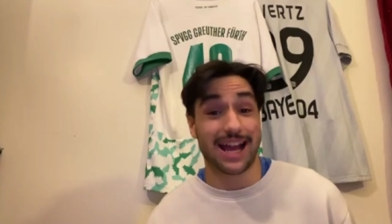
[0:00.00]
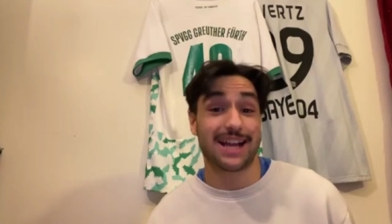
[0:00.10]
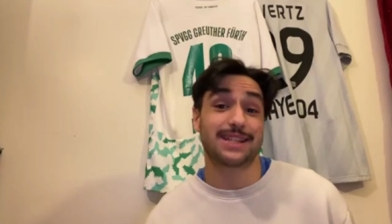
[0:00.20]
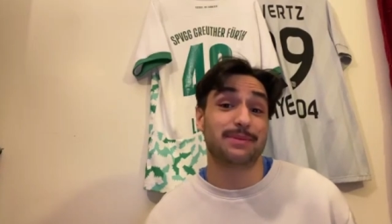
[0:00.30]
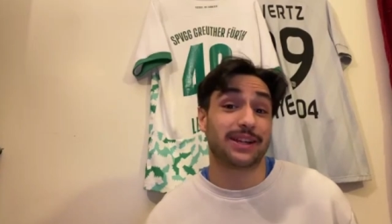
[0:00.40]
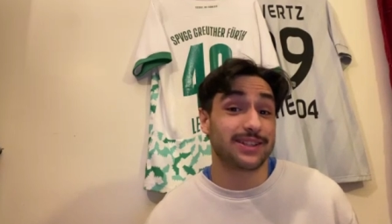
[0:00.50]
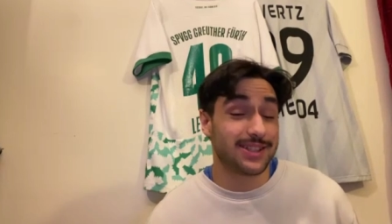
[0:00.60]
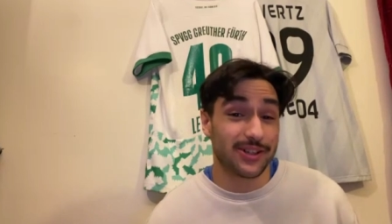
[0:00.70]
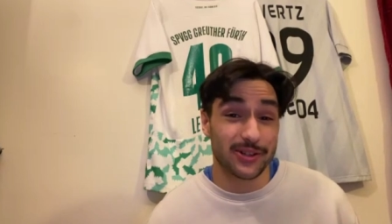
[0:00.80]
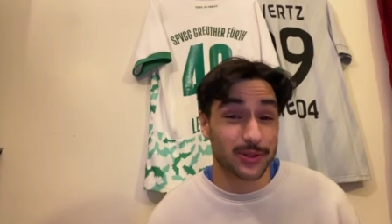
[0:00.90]
that has to be
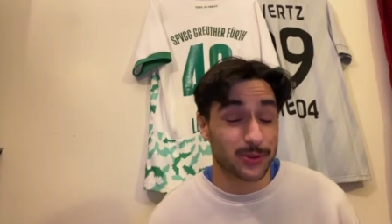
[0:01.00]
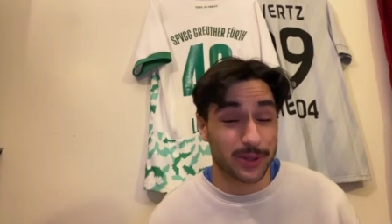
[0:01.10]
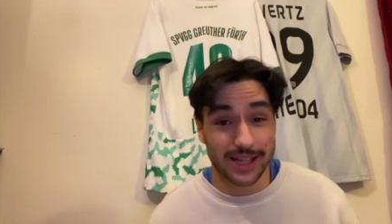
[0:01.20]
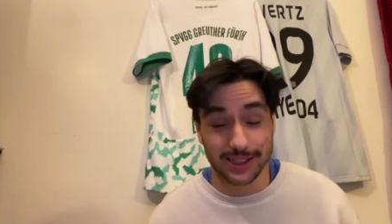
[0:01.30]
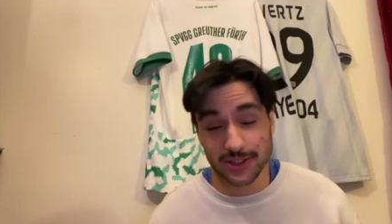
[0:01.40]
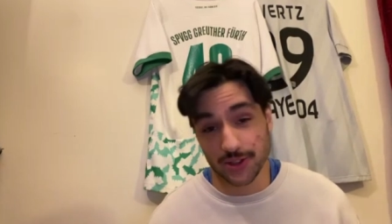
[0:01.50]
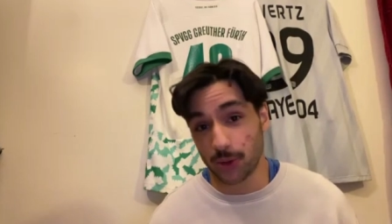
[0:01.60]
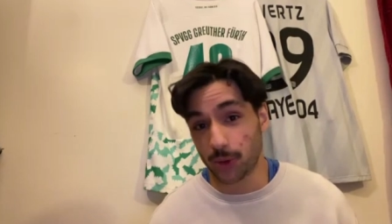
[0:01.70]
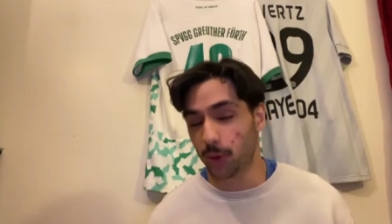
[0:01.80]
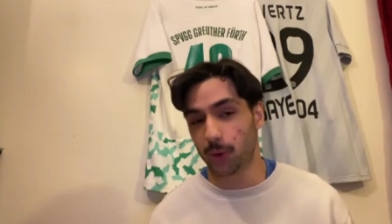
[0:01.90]
considered as well is the
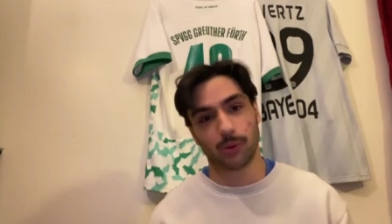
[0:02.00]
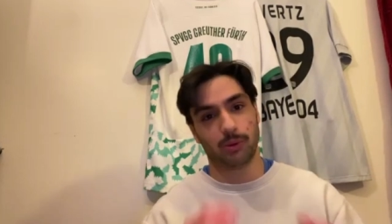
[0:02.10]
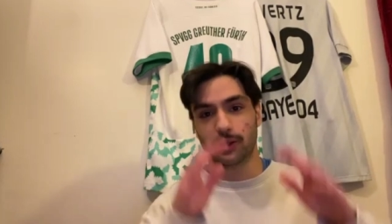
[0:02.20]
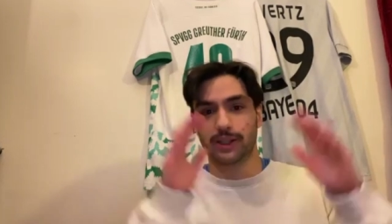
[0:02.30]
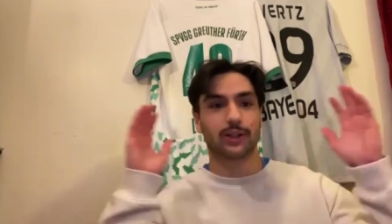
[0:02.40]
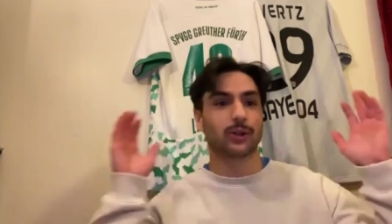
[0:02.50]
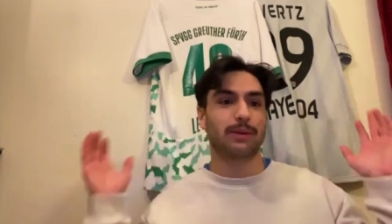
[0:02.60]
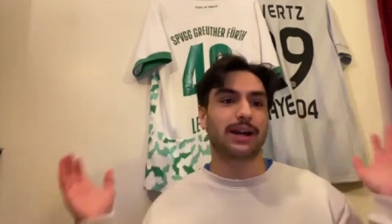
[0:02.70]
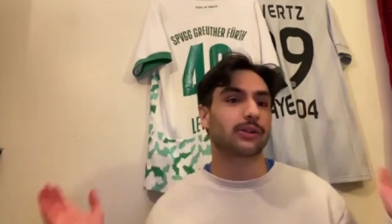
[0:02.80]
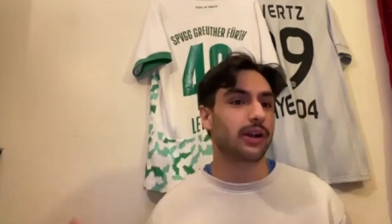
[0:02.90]
whole political
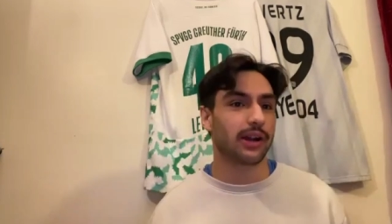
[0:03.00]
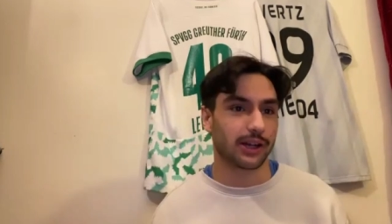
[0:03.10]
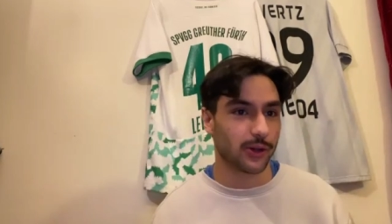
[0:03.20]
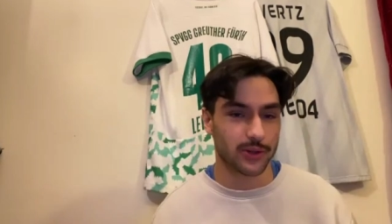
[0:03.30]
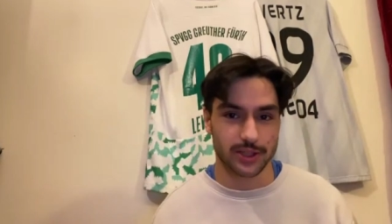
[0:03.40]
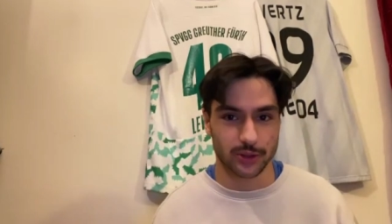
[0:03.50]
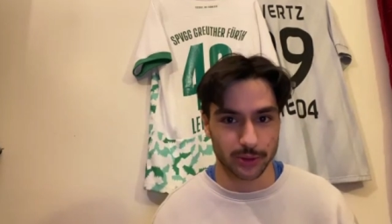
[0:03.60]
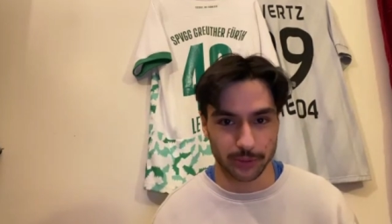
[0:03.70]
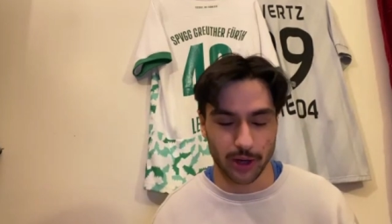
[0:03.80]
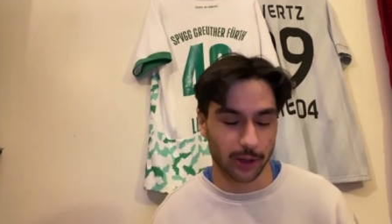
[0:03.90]
background that goes into
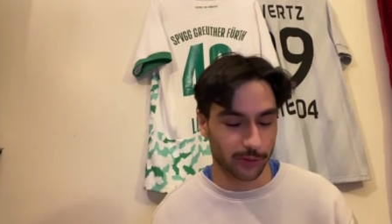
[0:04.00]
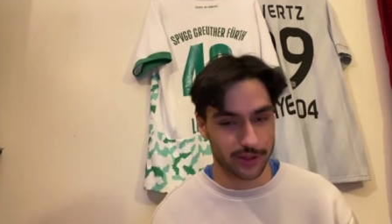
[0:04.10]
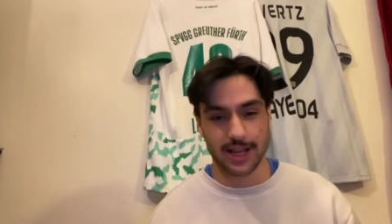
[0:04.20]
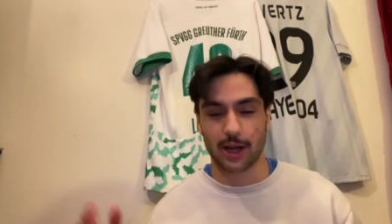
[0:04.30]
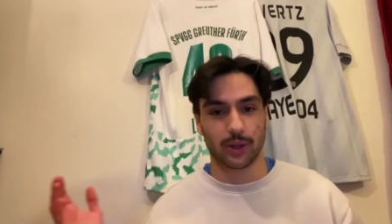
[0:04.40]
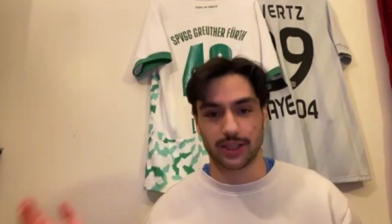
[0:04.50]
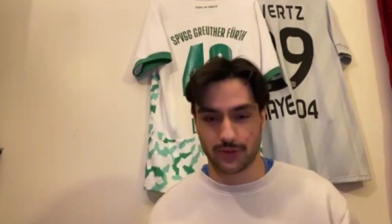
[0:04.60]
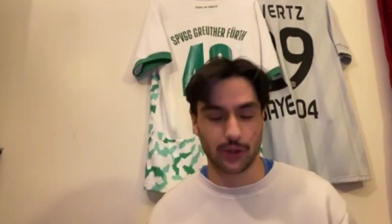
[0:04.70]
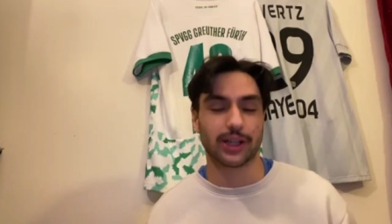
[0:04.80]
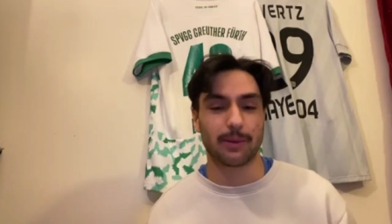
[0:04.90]
Iran. Obviously, I don't want this
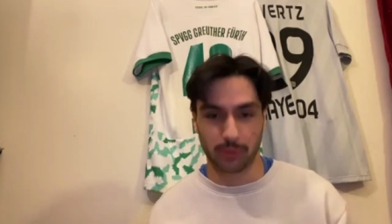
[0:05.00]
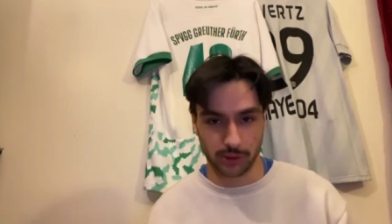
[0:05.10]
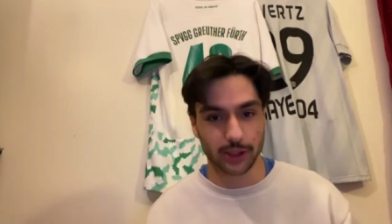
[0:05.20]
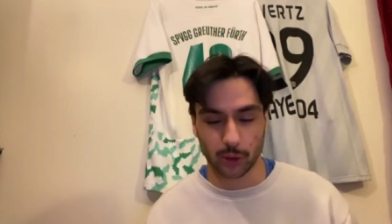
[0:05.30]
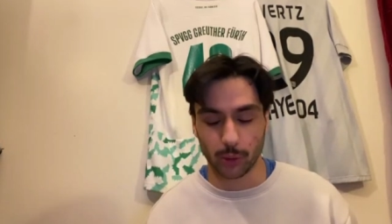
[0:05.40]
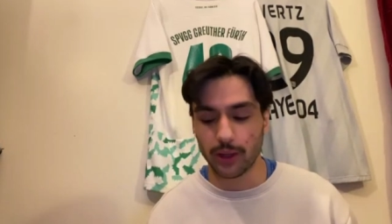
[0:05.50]
video to get political.